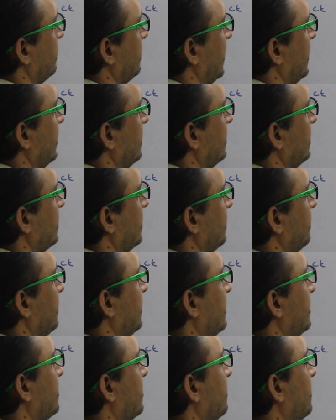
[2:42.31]
That is, if
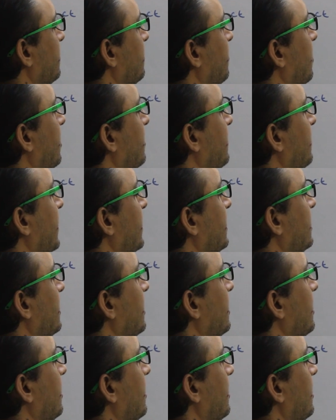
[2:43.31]
it is of the format
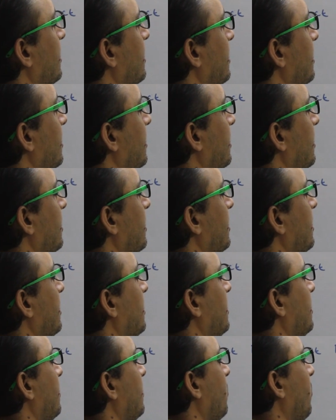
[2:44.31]

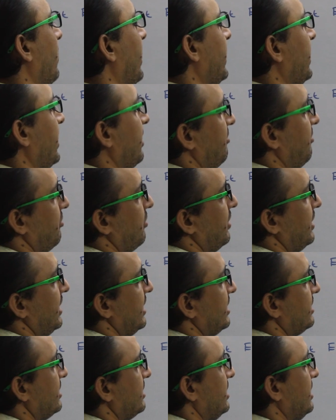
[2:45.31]
y
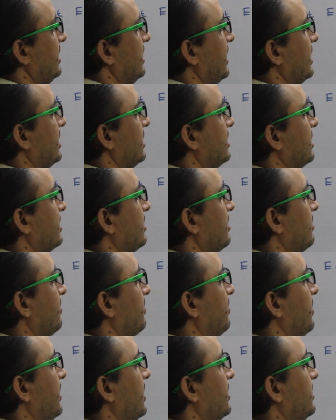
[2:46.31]
f1x dx
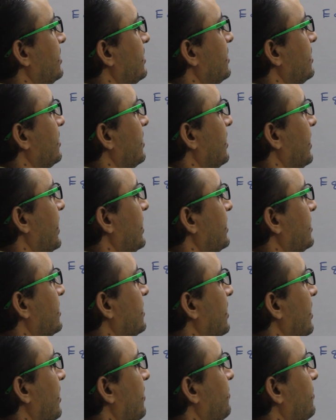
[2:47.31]
plus
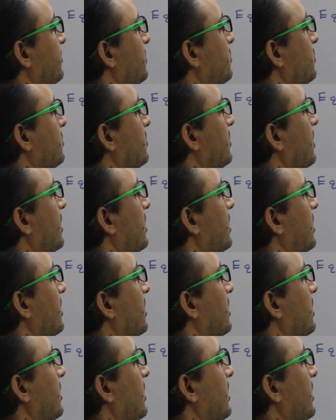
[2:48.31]
x f2
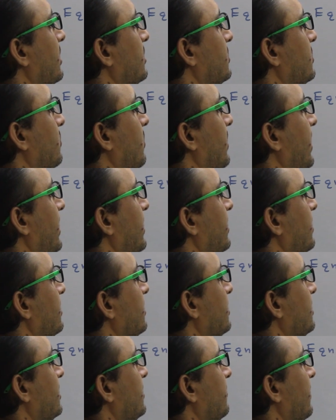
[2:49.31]
xy
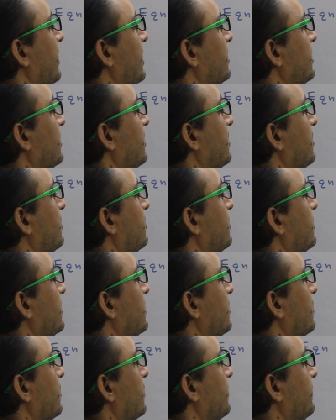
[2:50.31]
dy is equal to
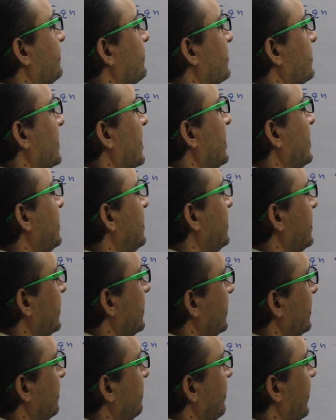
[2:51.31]
0, then
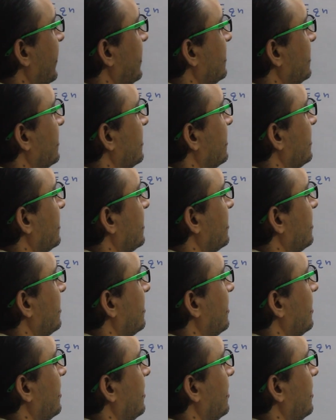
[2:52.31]
integrating factor here